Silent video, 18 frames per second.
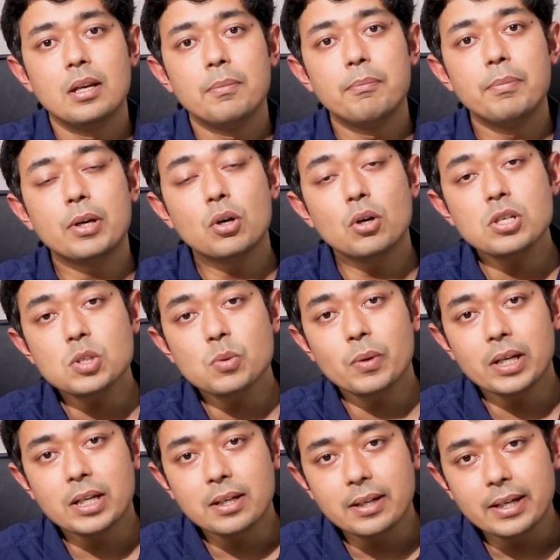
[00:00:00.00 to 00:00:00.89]
Because
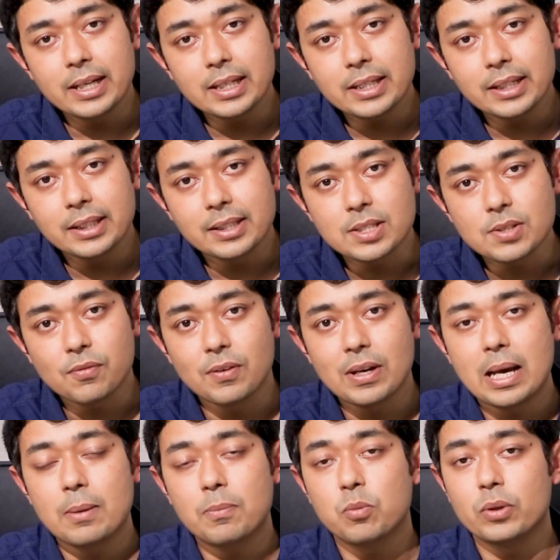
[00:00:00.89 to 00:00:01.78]
we are creating this
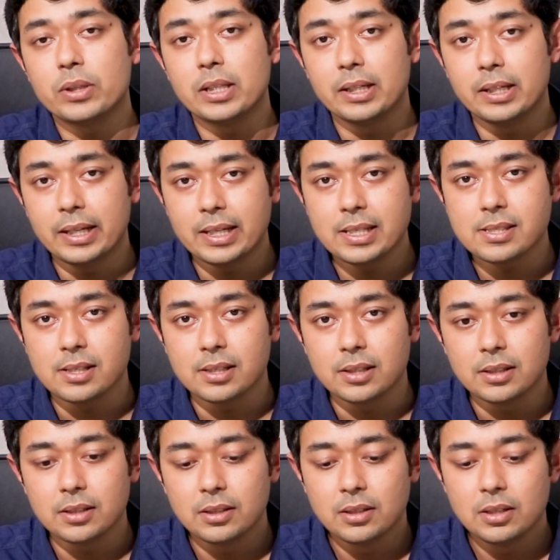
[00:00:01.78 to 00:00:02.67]
flap with a
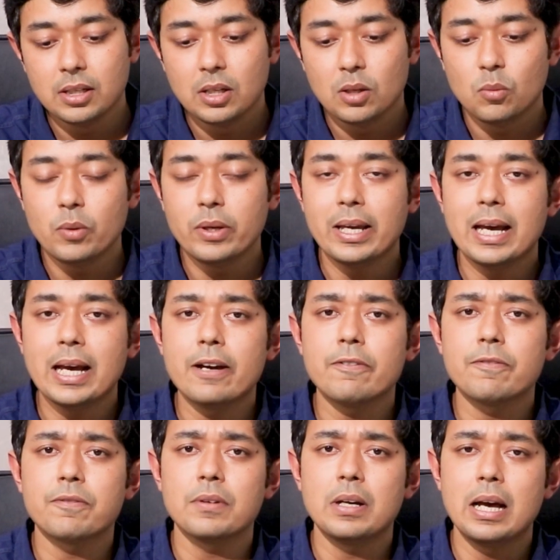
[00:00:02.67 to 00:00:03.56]
laser, we
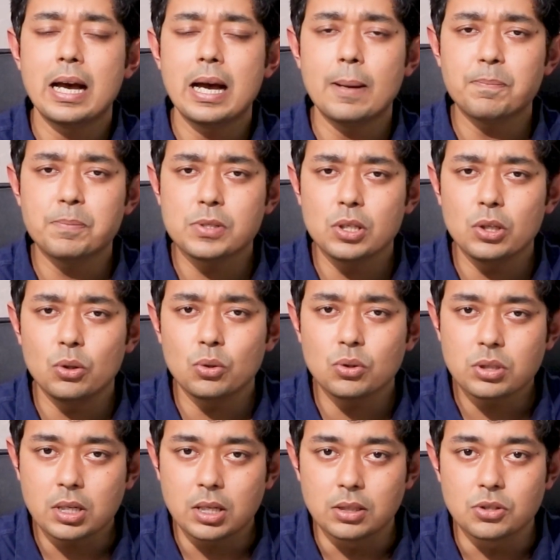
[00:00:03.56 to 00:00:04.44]
have
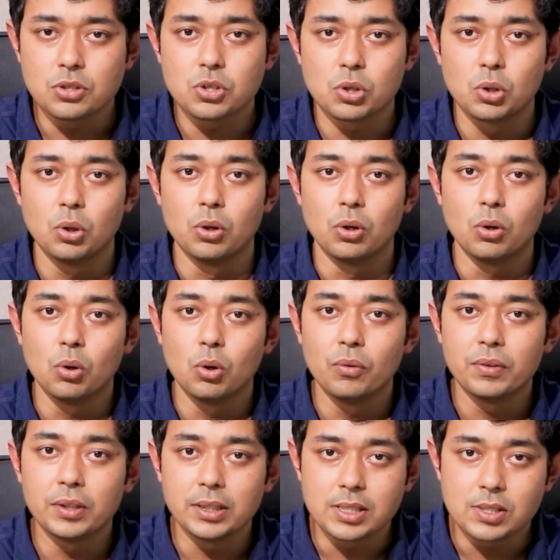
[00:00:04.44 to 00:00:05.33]
absolute control
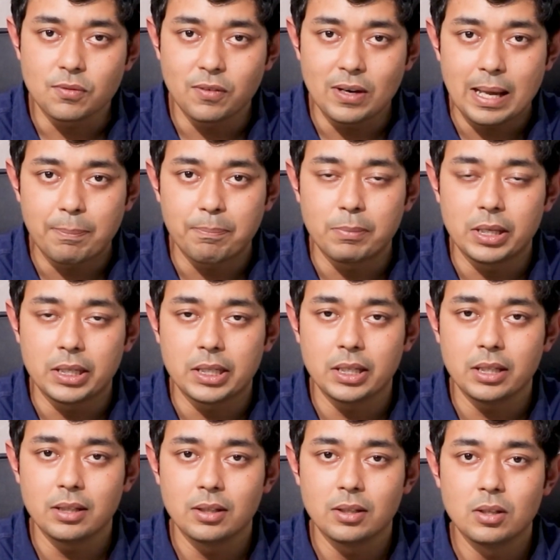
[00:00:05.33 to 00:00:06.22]
over this flap
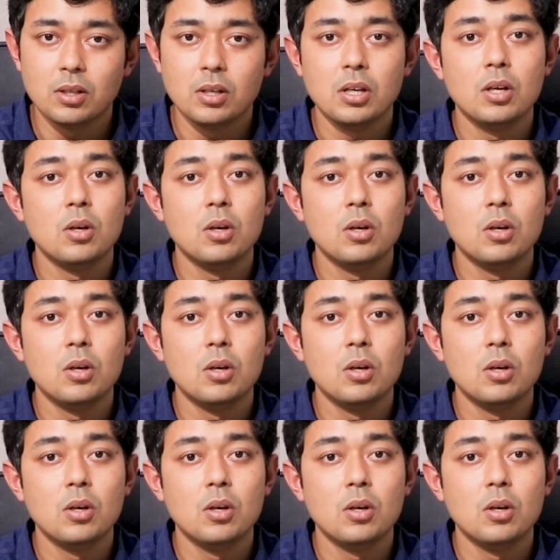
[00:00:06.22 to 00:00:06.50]
making.